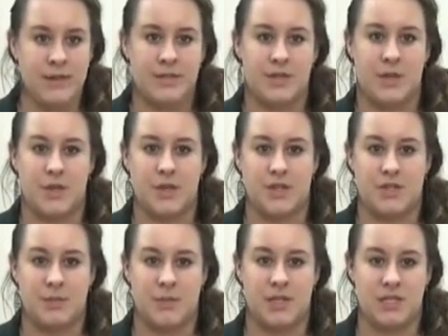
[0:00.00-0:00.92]
So there is
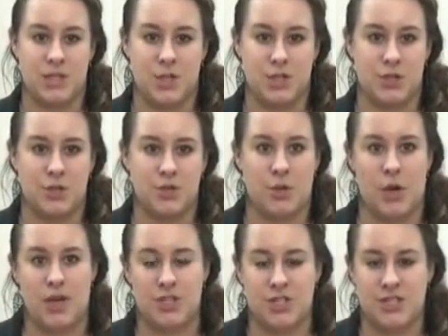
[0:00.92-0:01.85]
some additional
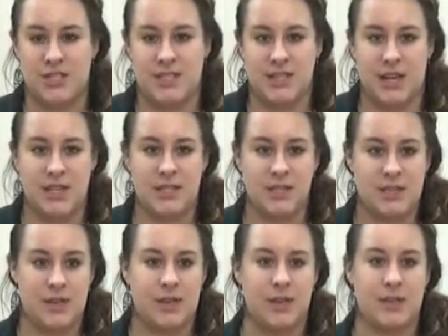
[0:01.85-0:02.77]
questions to
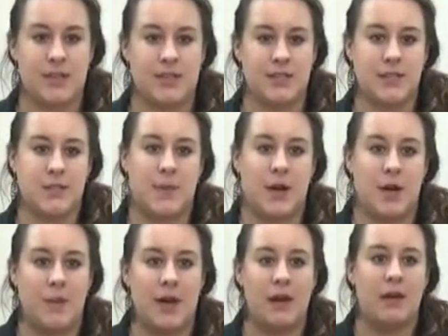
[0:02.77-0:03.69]
consider in this
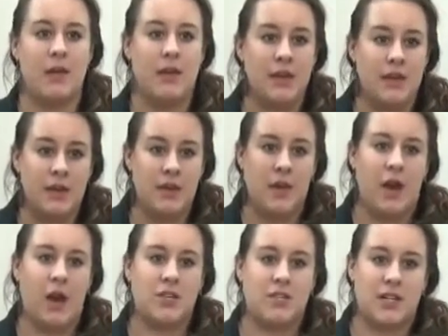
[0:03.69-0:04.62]
experiment.
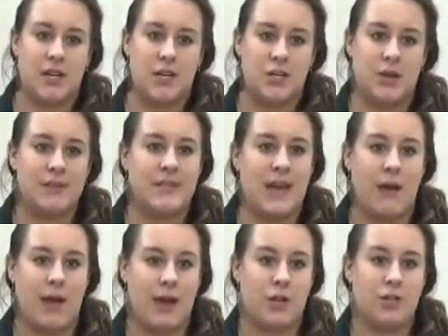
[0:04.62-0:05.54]
Our study shows how
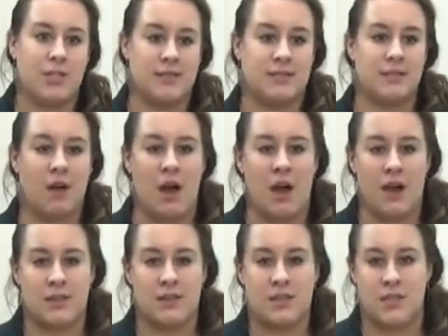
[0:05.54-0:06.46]
energy is
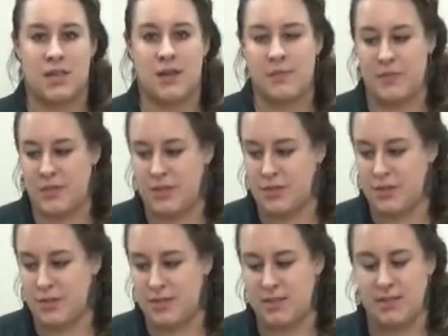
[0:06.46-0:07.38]
lost, and the
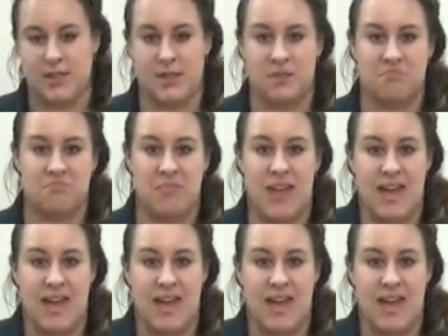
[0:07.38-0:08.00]
students can